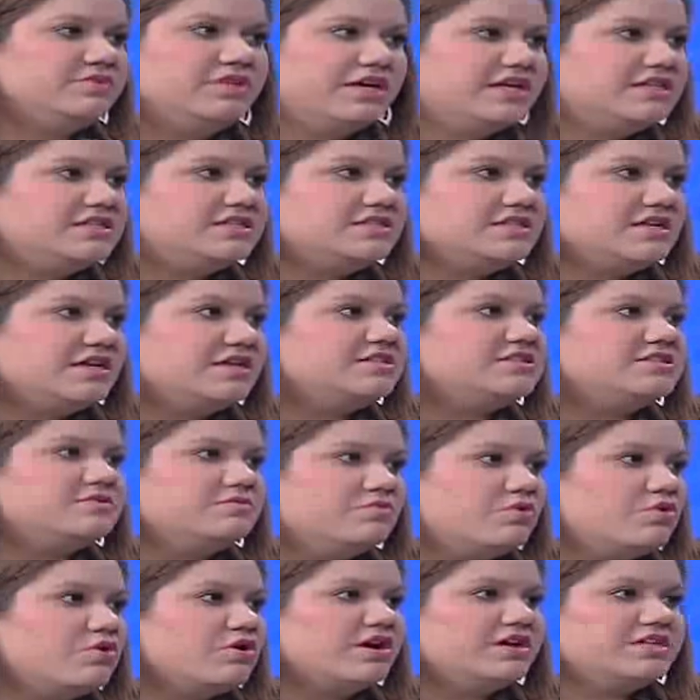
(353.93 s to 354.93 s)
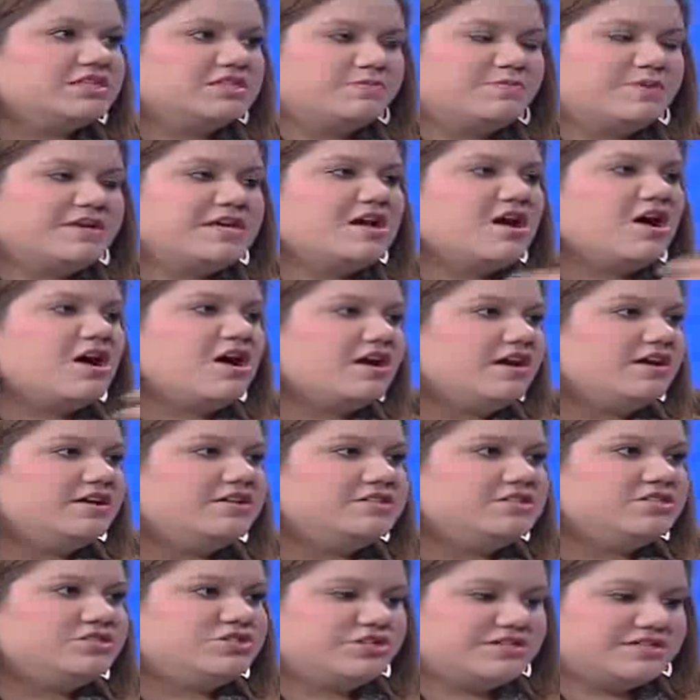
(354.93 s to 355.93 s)
It's, it's Agreed, more, yes. it's
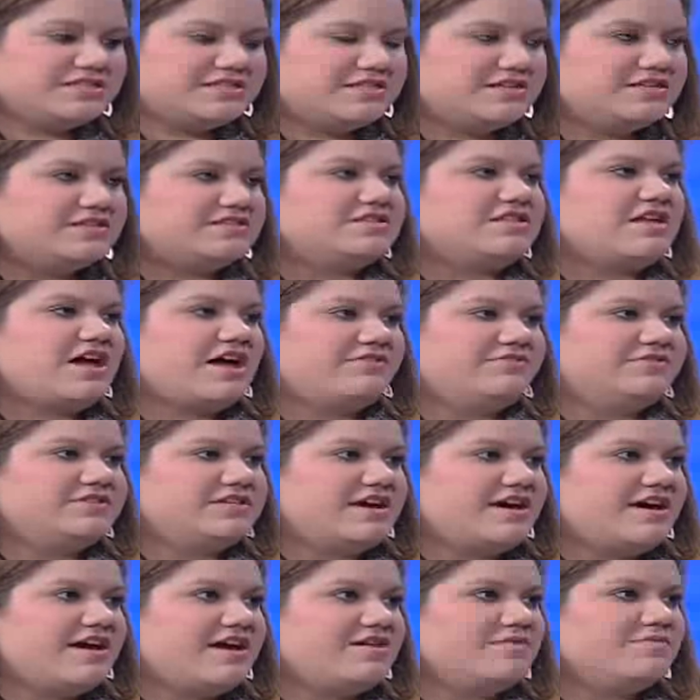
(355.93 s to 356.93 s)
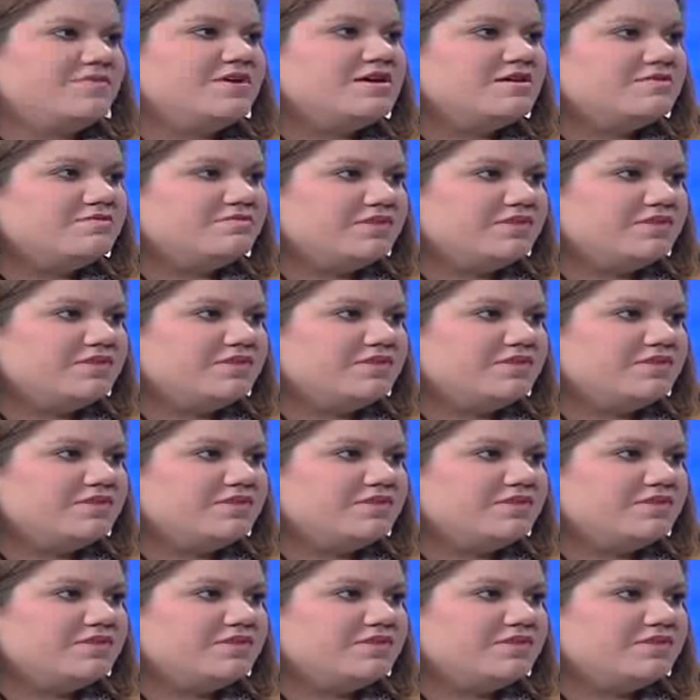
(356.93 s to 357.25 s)
beyond just this lifetime.